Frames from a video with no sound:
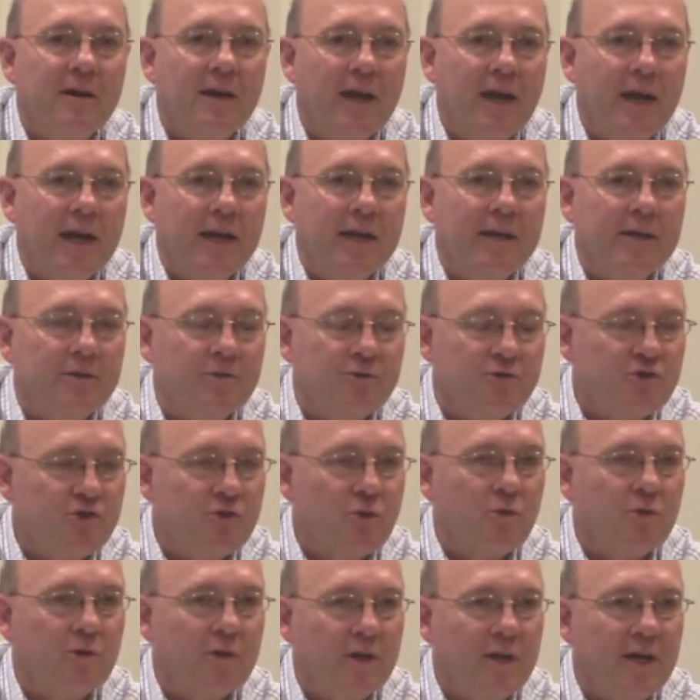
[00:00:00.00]
And it was
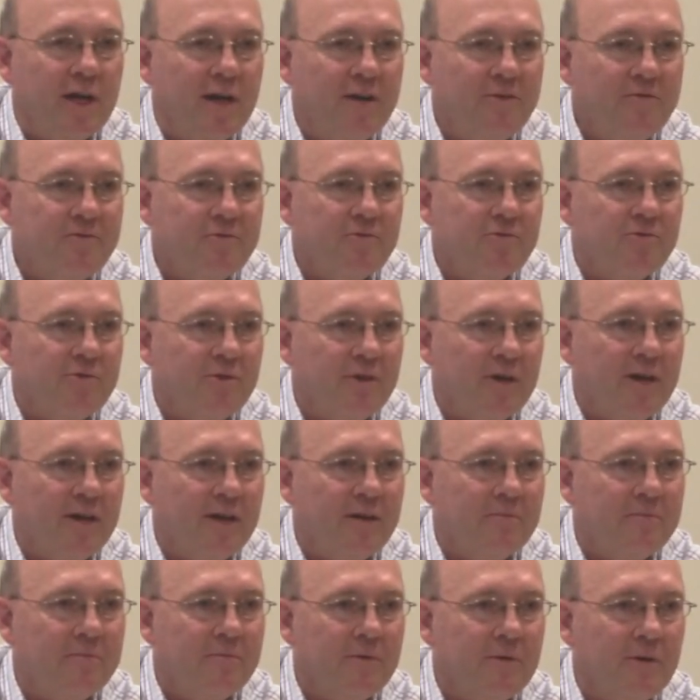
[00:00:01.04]
shortly after
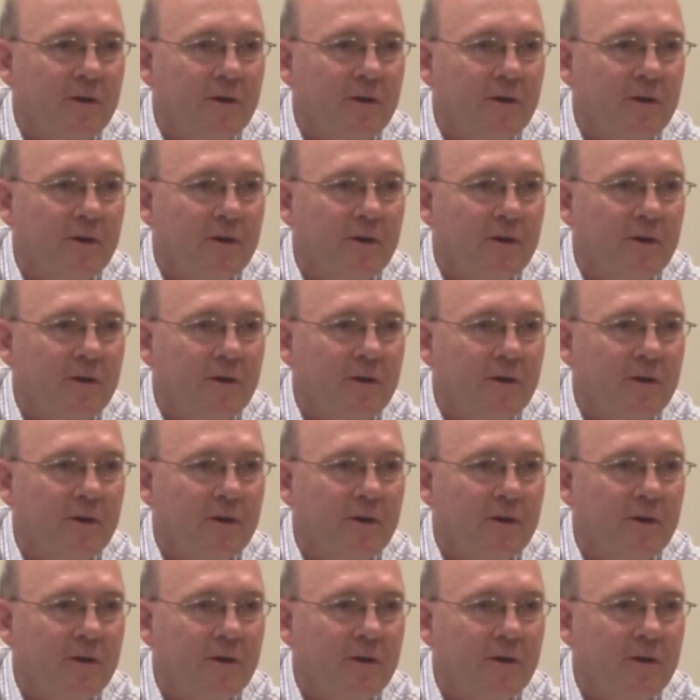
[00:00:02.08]
that